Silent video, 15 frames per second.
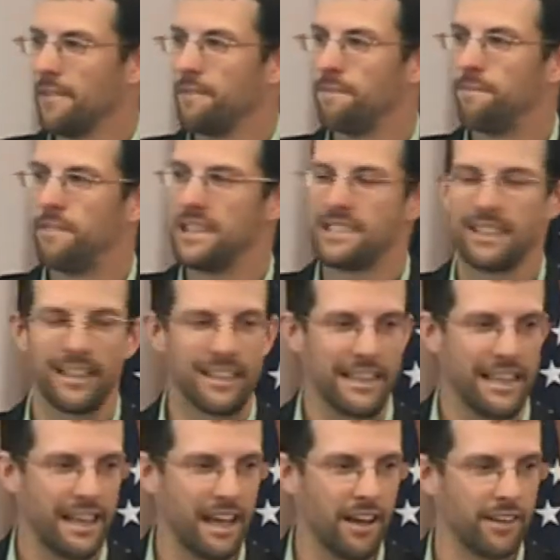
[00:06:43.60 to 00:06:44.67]
physically
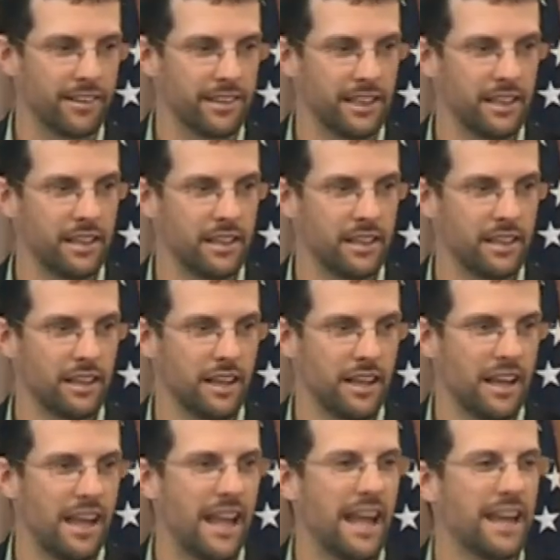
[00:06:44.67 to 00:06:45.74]
healthy,
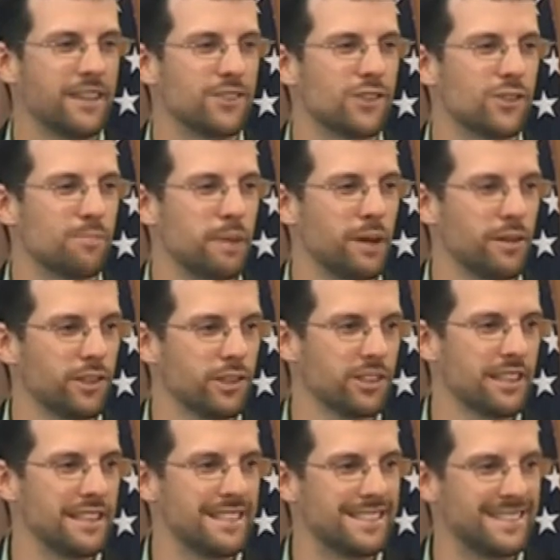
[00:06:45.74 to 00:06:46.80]
and
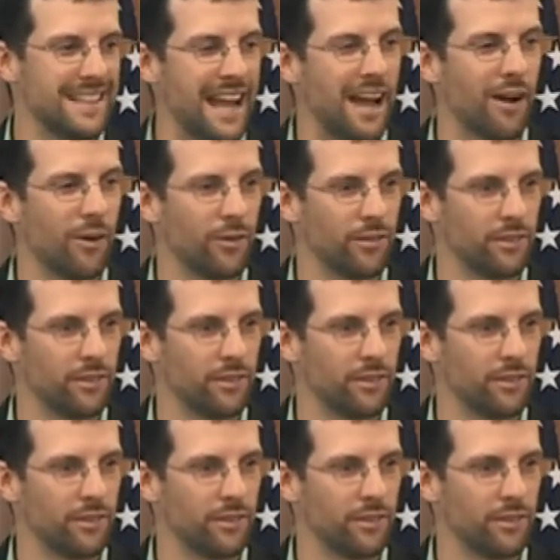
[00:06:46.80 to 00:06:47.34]
spiritually sound.